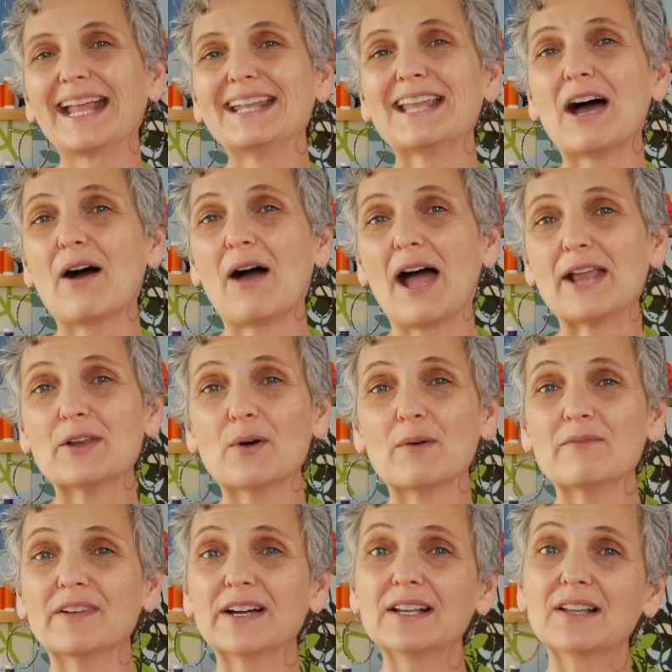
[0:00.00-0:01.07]
Now I know
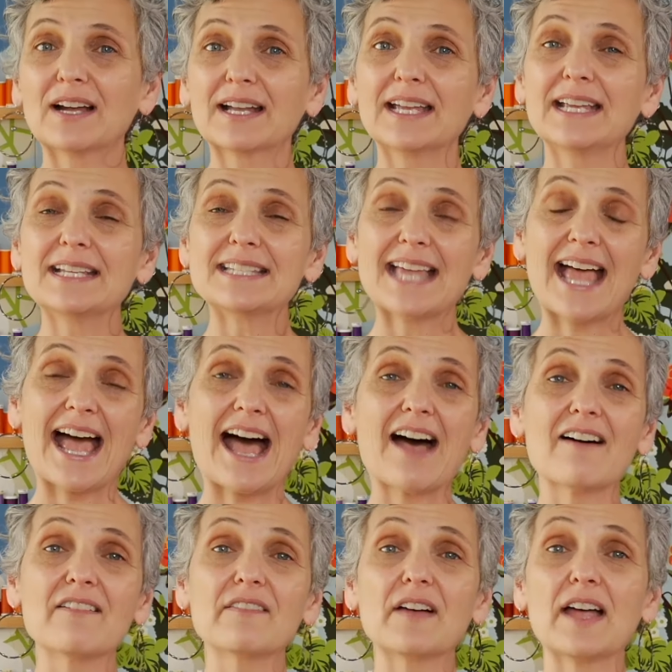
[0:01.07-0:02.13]
I'm very lucky to
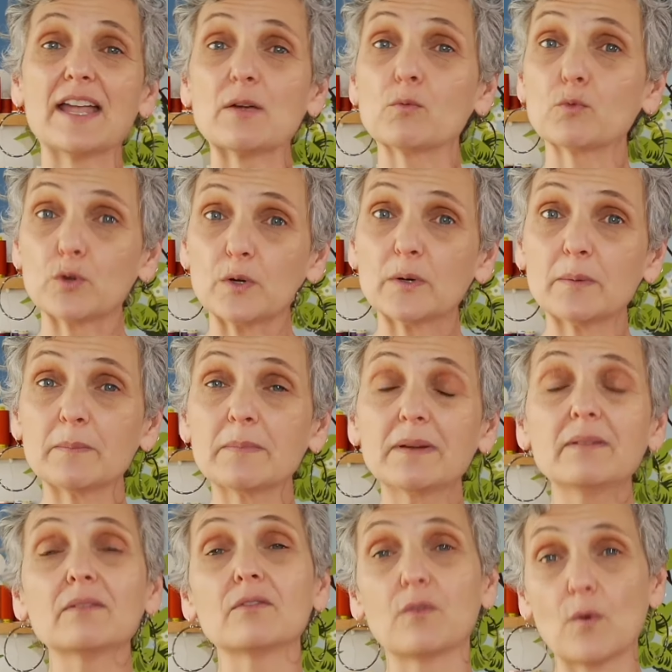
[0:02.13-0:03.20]
have a room
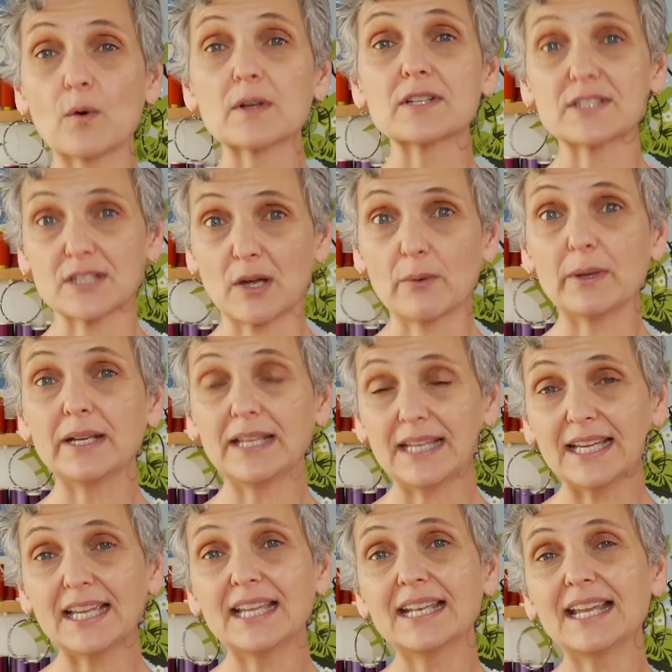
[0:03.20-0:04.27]
for sewing
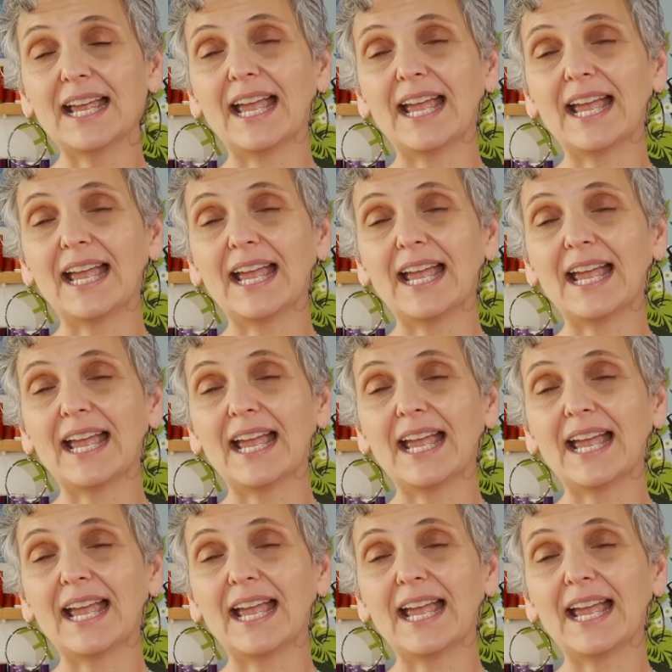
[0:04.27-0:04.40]
in,